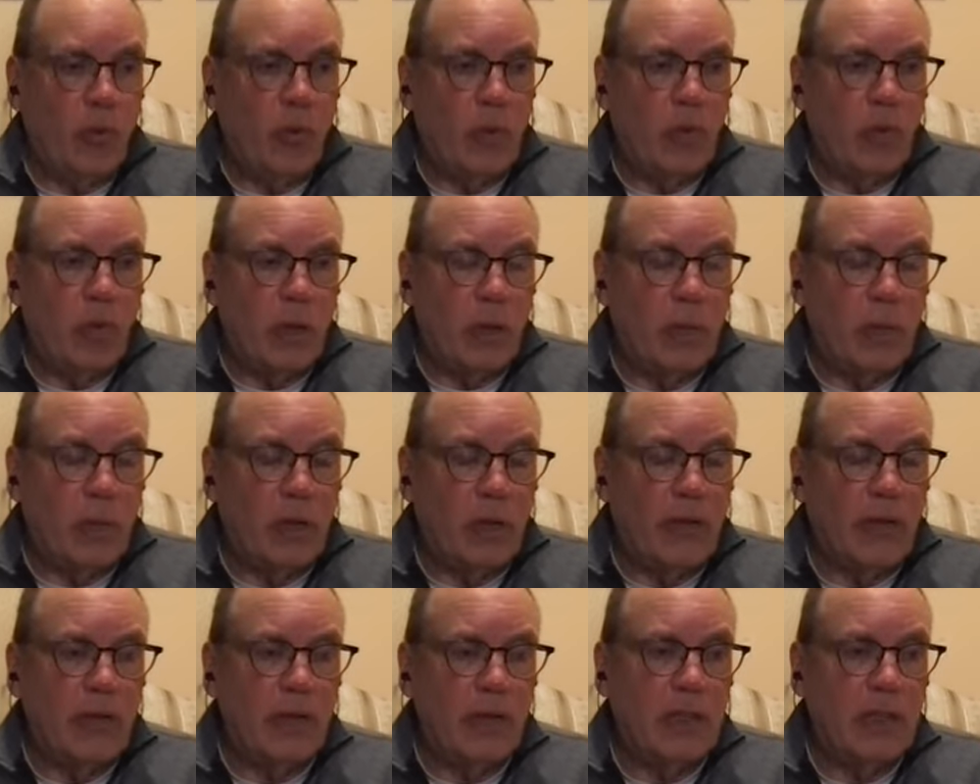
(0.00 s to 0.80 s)
one
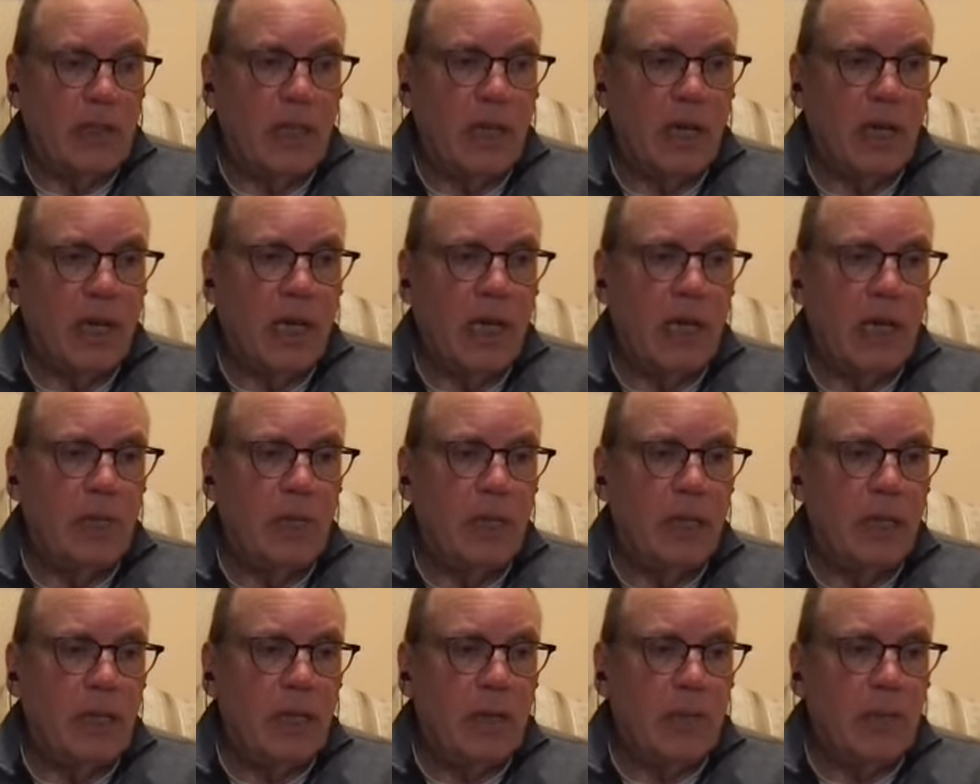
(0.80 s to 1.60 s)
breath at a time
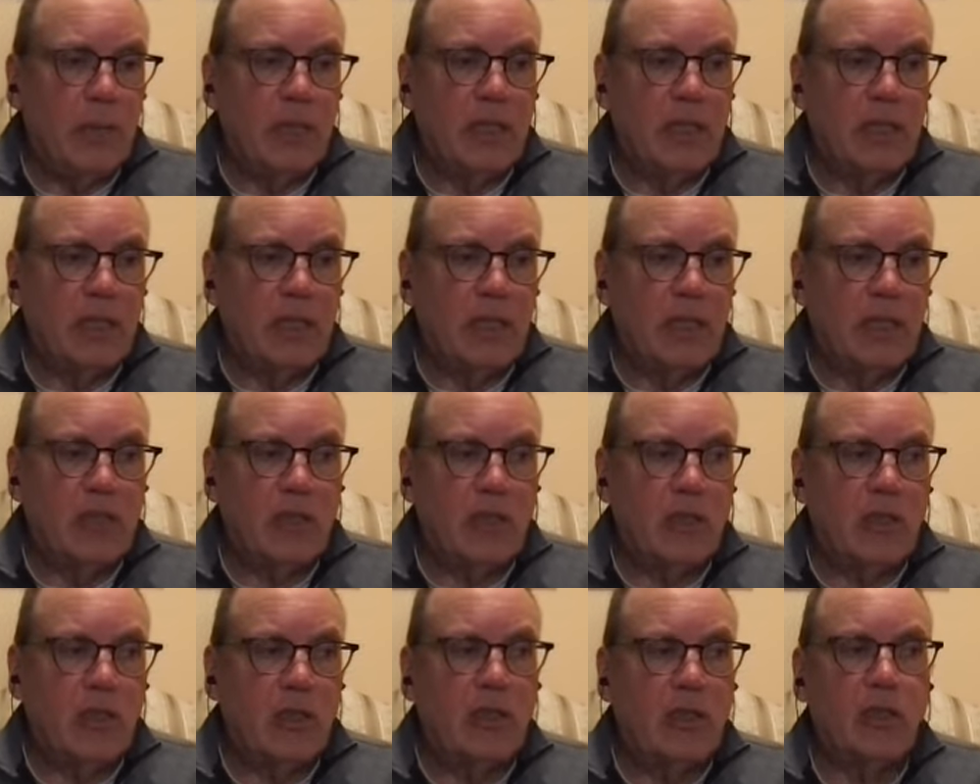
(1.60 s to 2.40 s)
because i
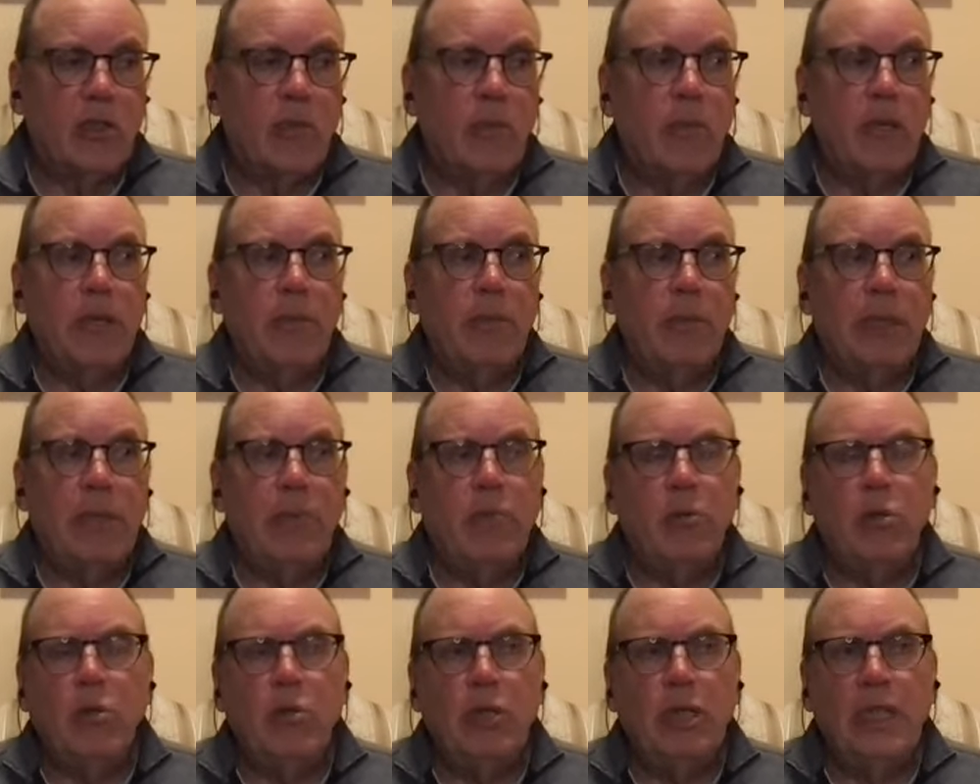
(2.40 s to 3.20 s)
saw so many
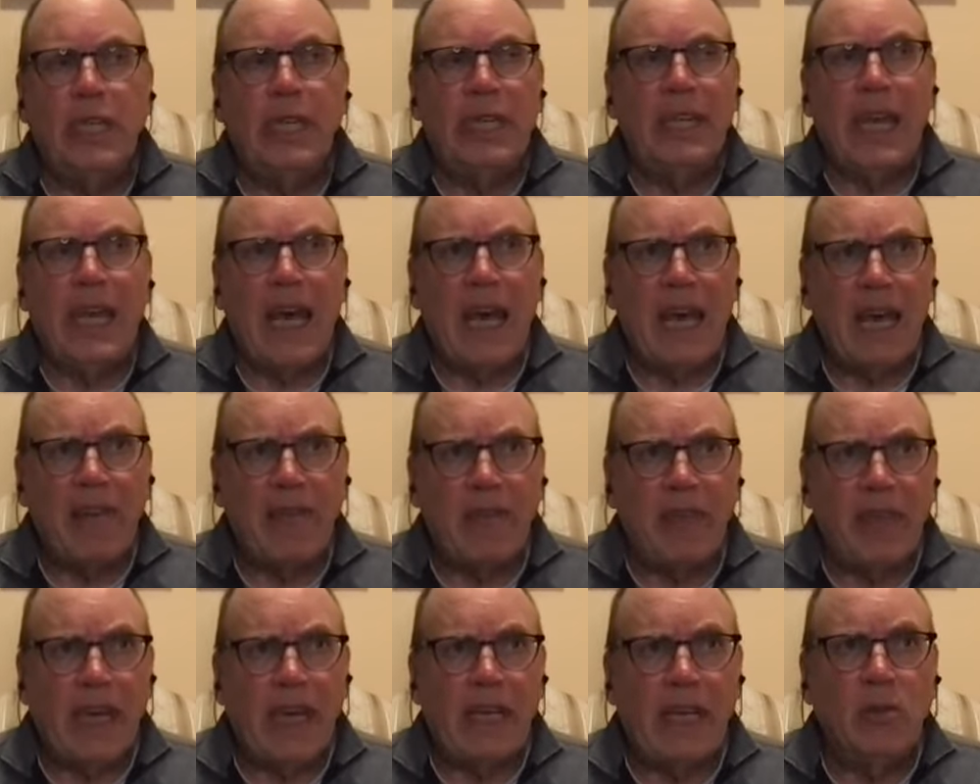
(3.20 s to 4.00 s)
people who didn't
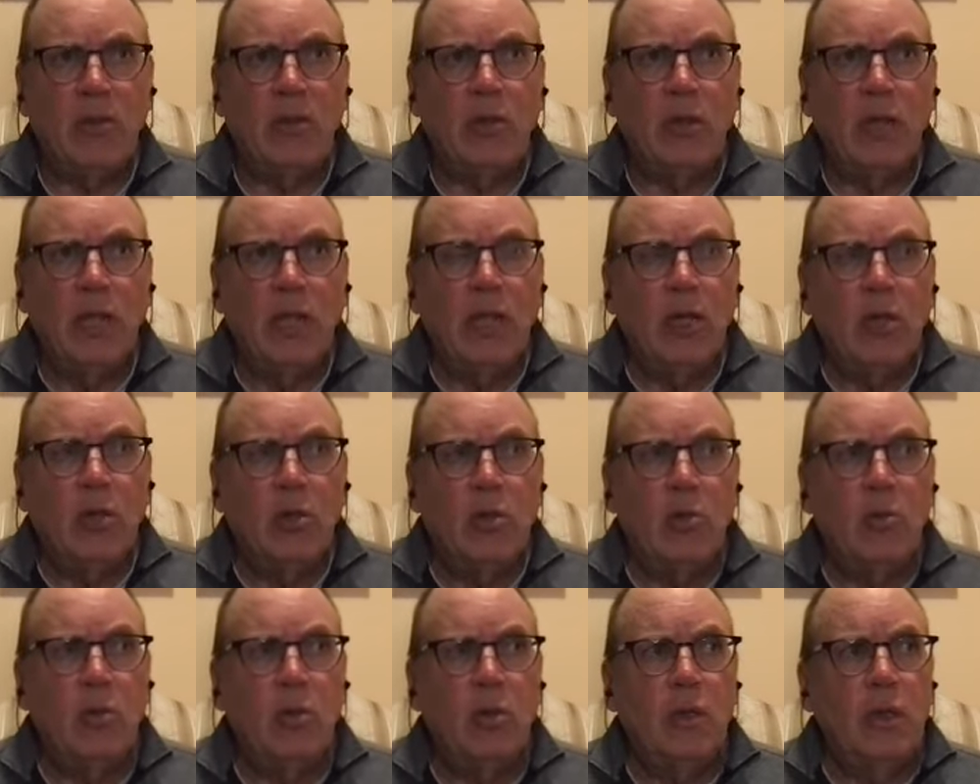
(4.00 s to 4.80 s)
have that
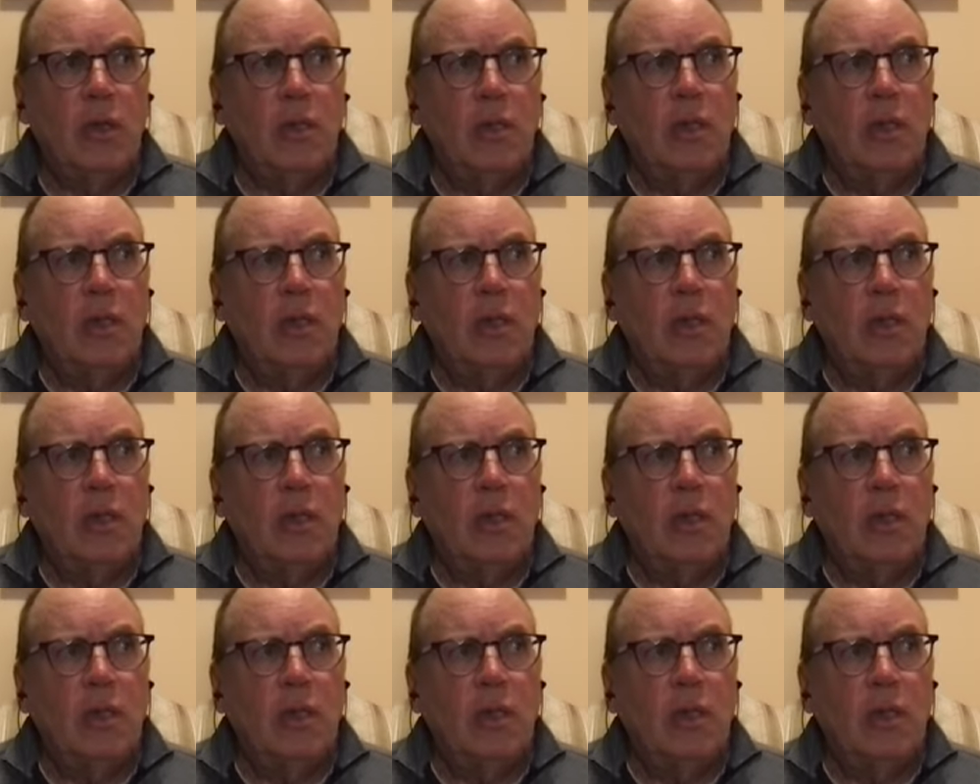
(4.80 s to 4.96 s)
who